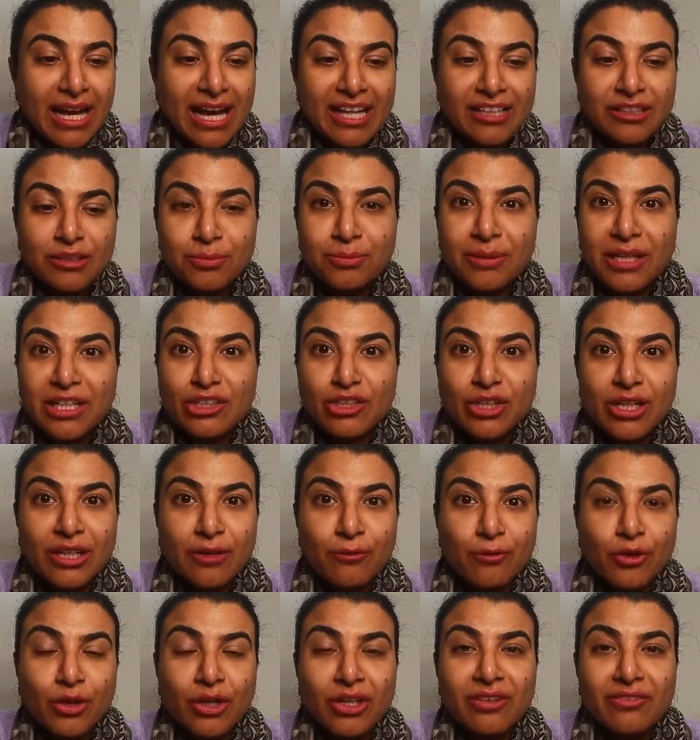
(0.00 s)
and
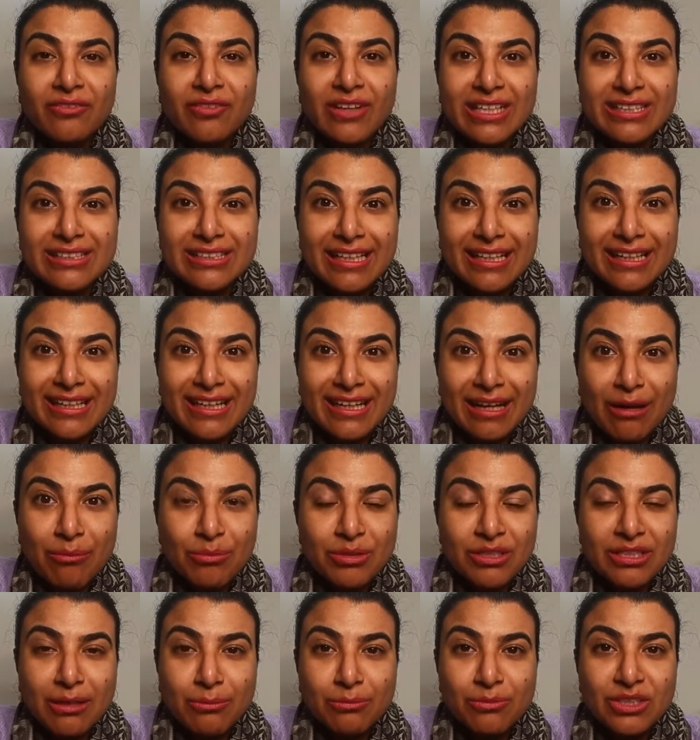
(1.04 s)
especially if you're investing
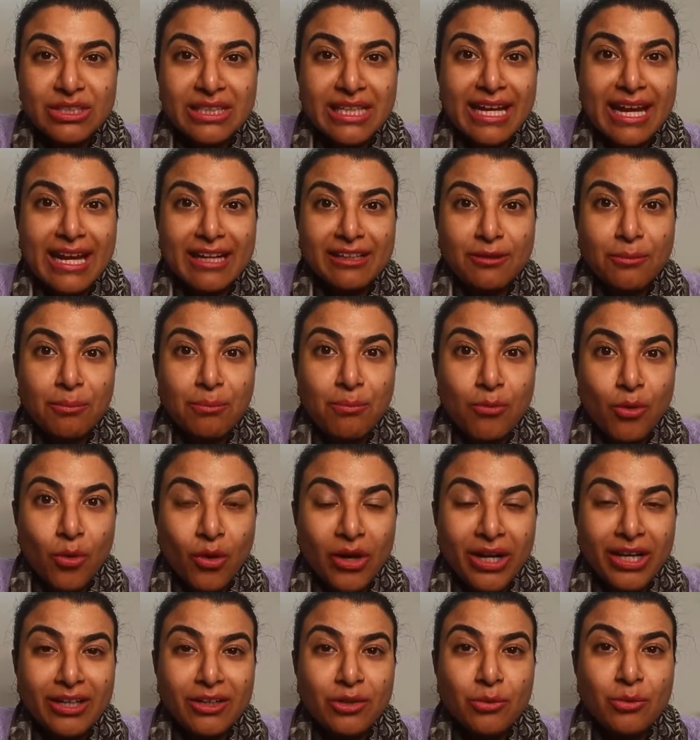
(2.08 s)
lump sum say at a
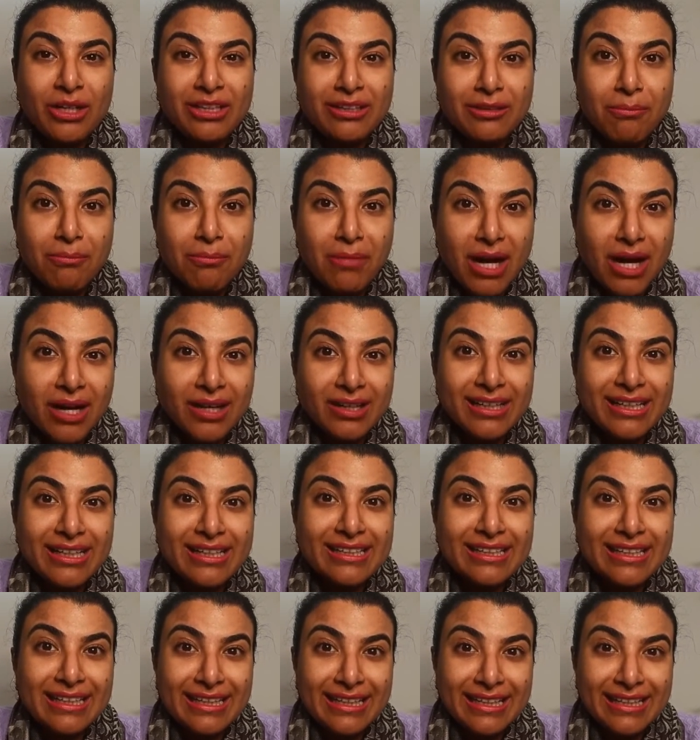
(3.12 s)
point when the
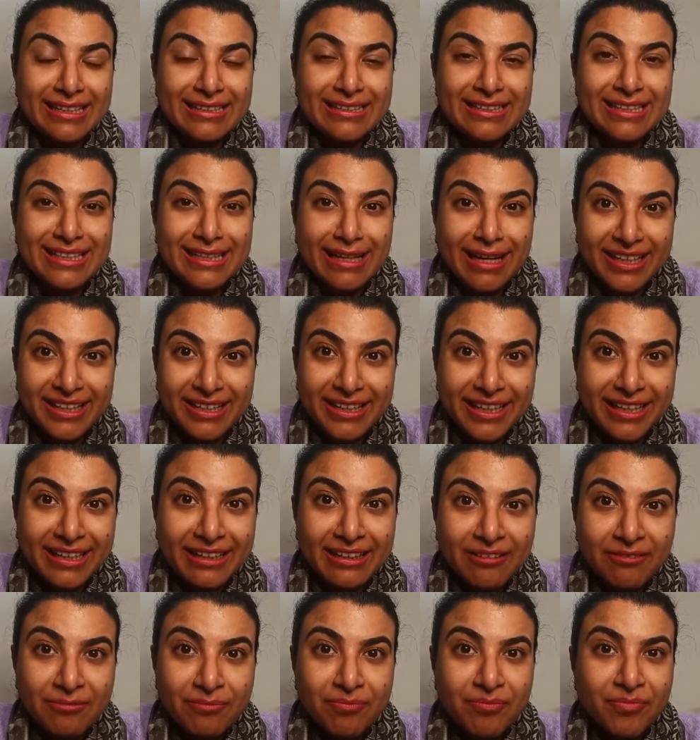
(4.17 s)
market is
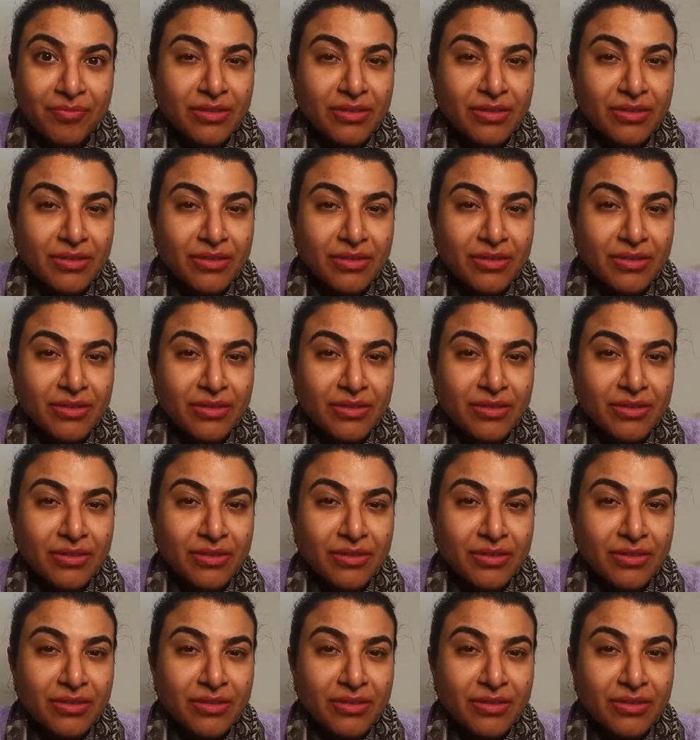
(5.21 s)
sliding